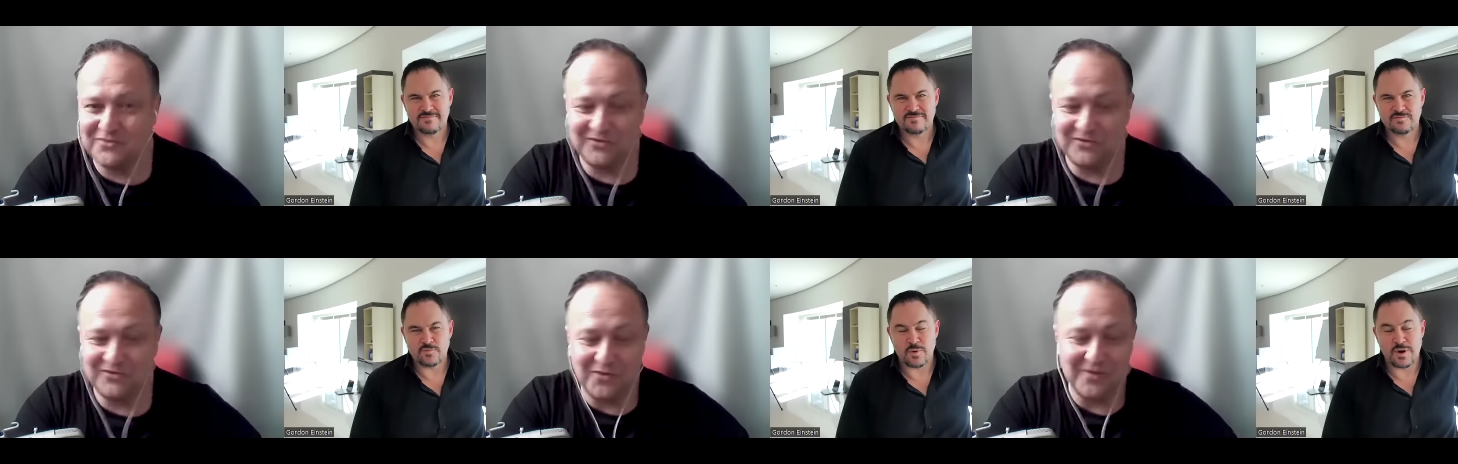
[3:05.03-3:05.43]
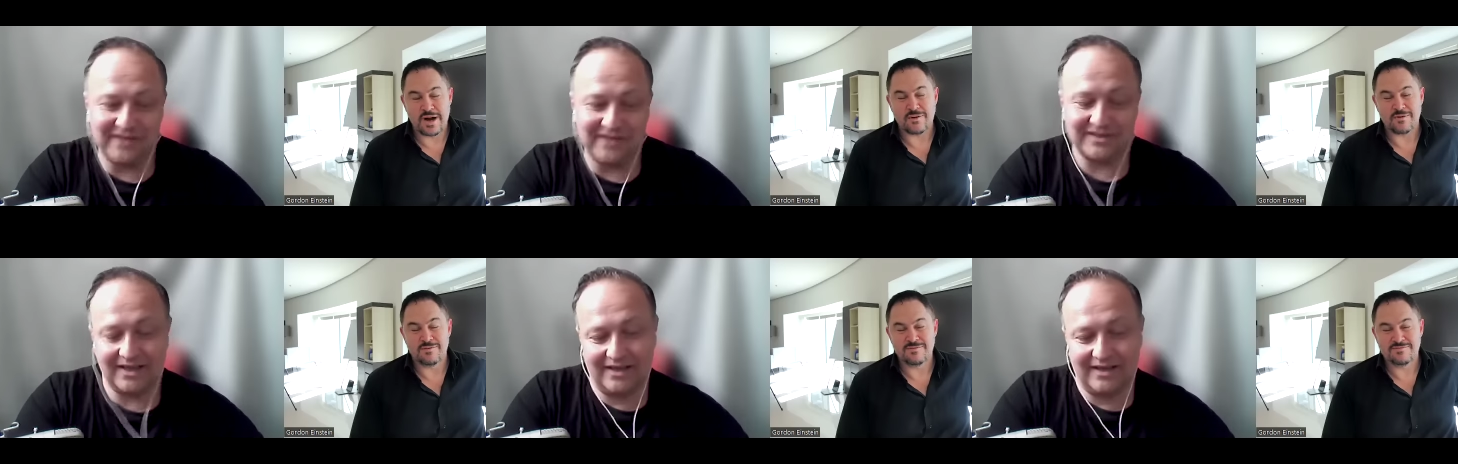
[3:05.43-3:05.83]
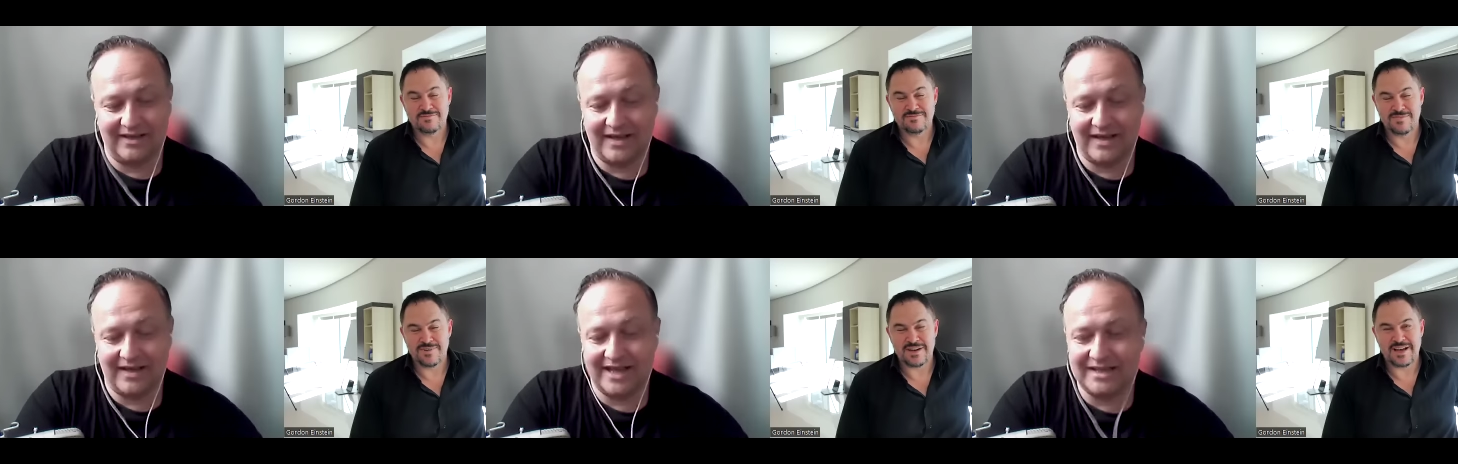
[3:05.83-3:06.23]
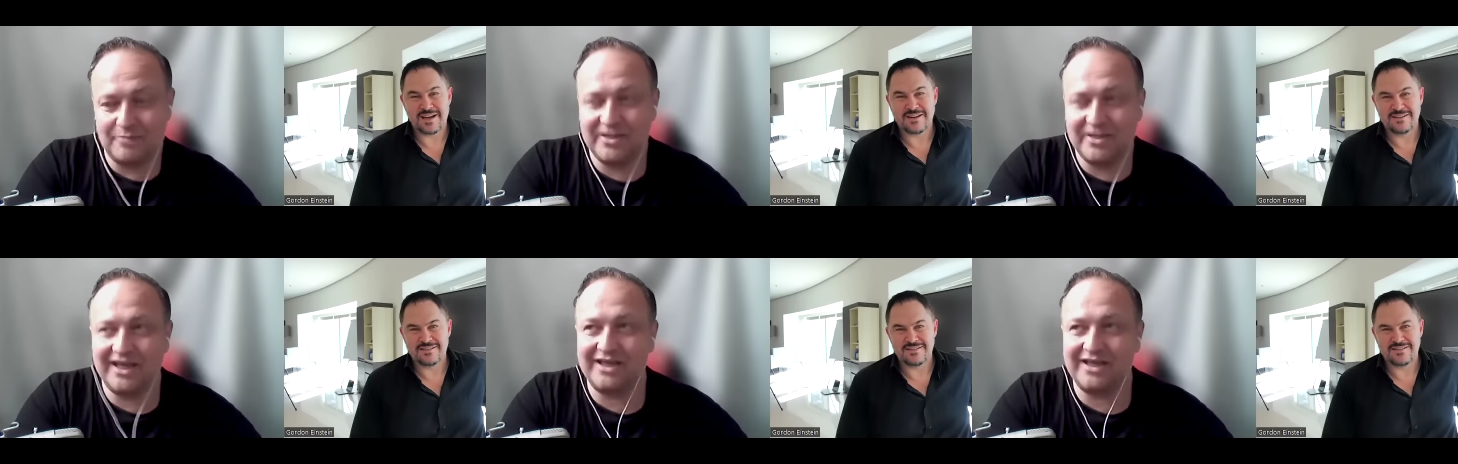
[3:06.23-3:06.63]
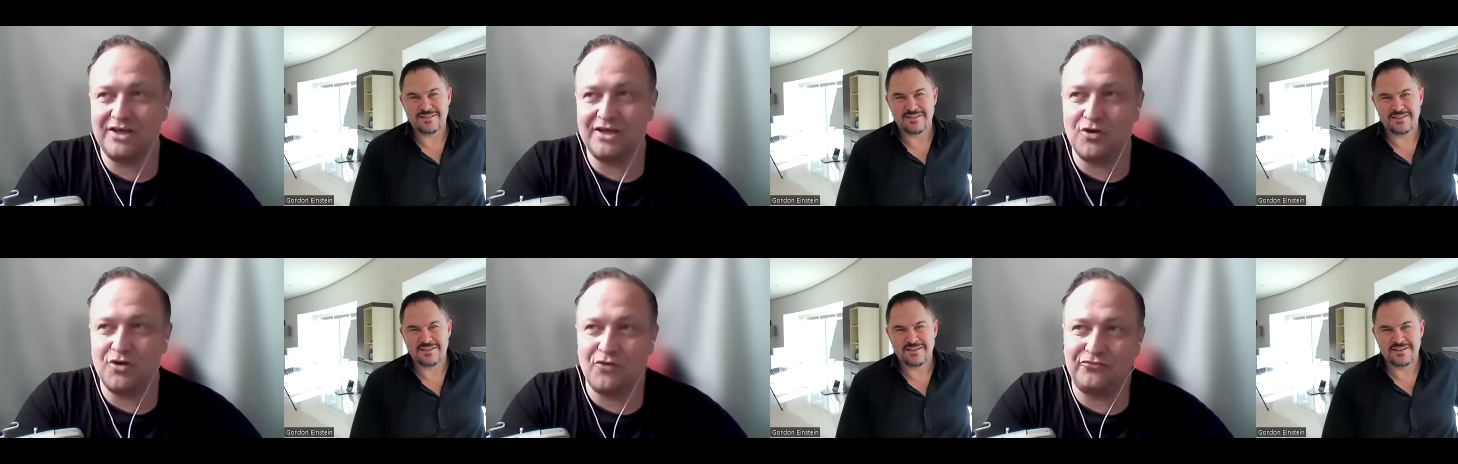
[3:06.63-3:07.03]
Speaker 1: You know, and at the okay.
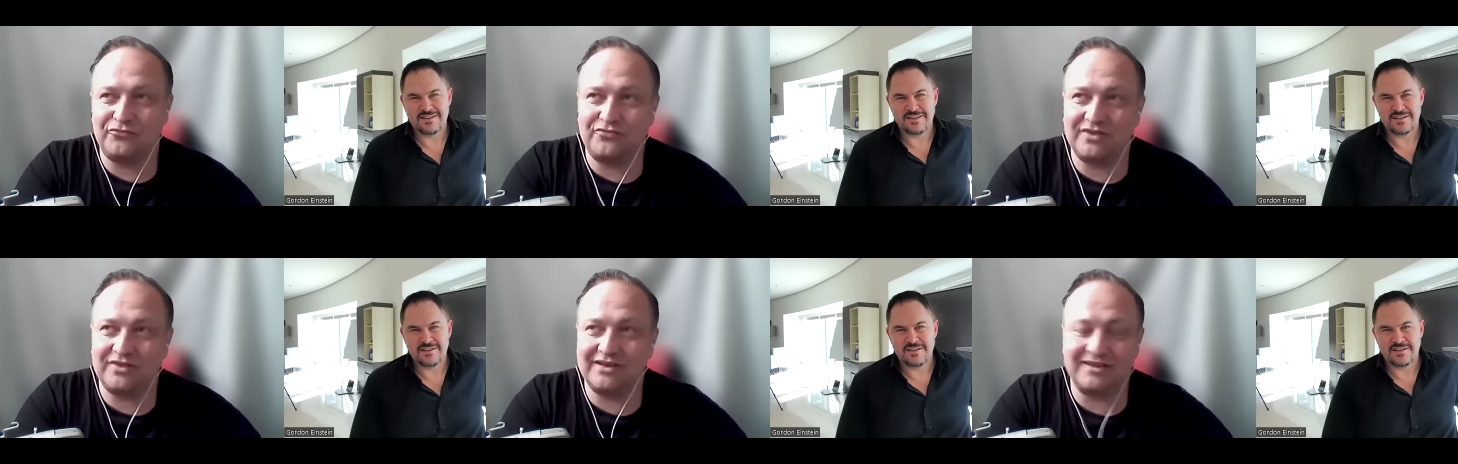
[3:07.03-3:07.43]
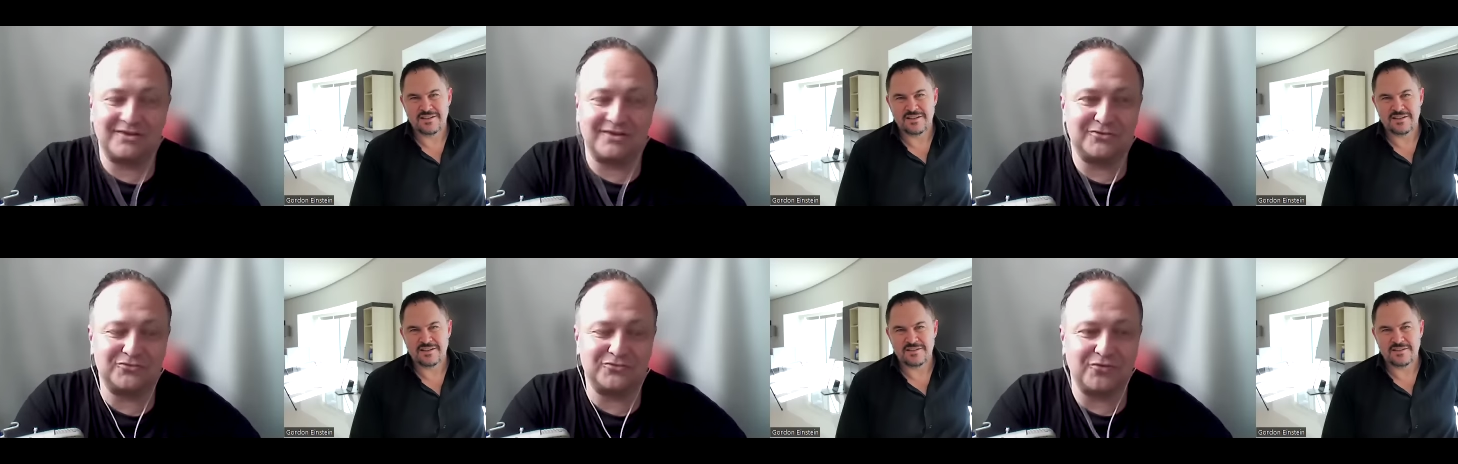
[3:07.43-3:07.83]
beginning of uh,